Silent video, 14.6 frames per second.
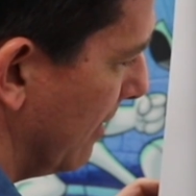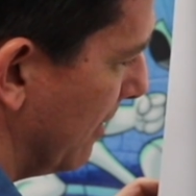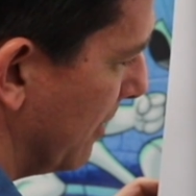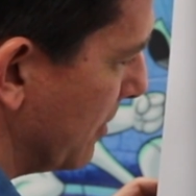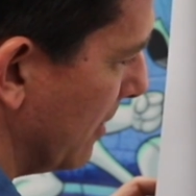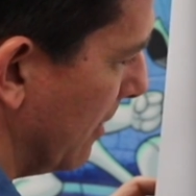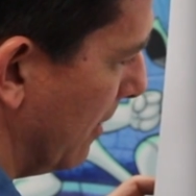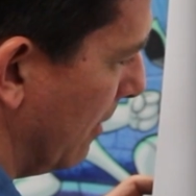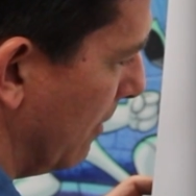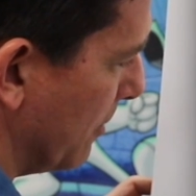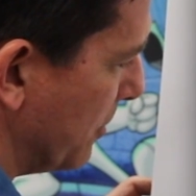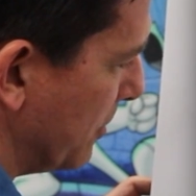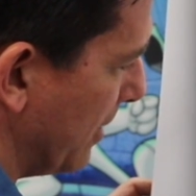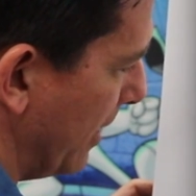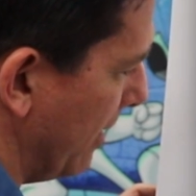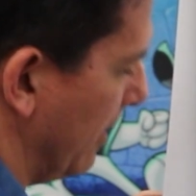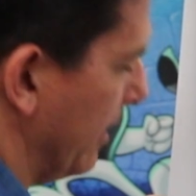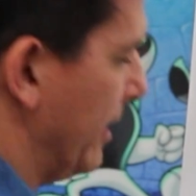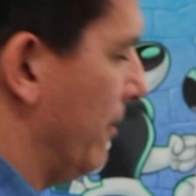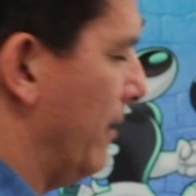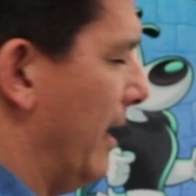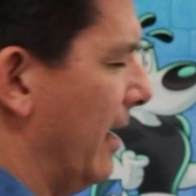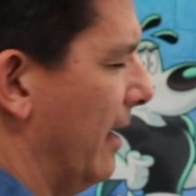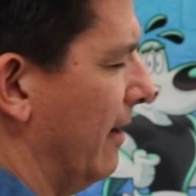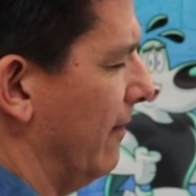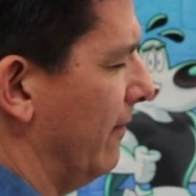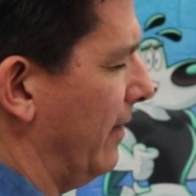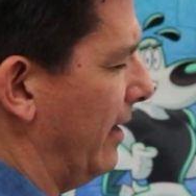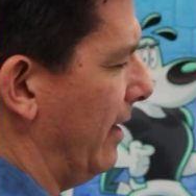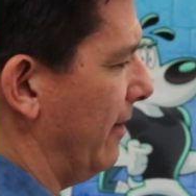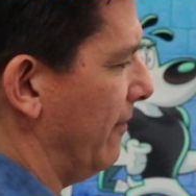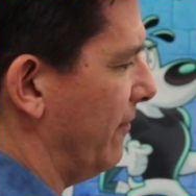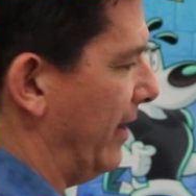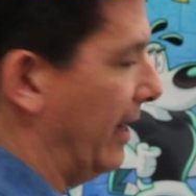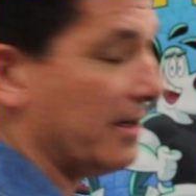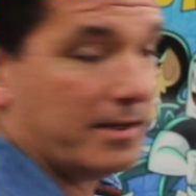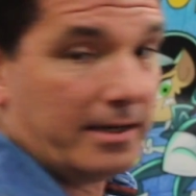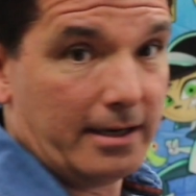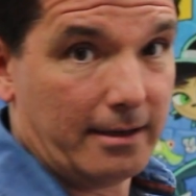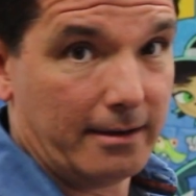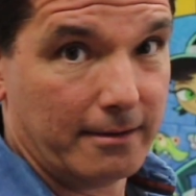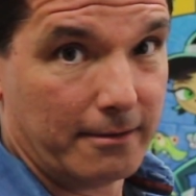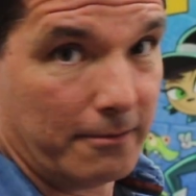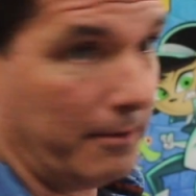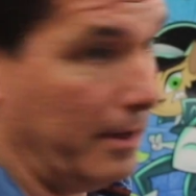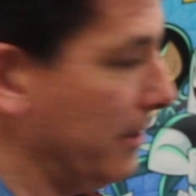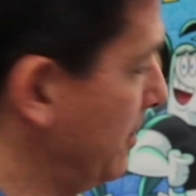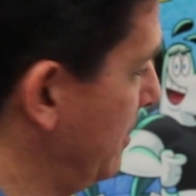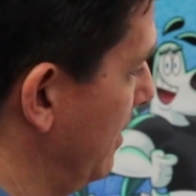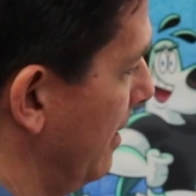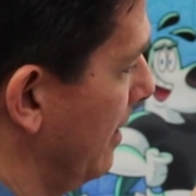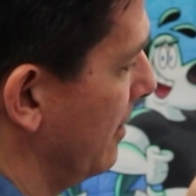So suddenly you have a fancy wrist,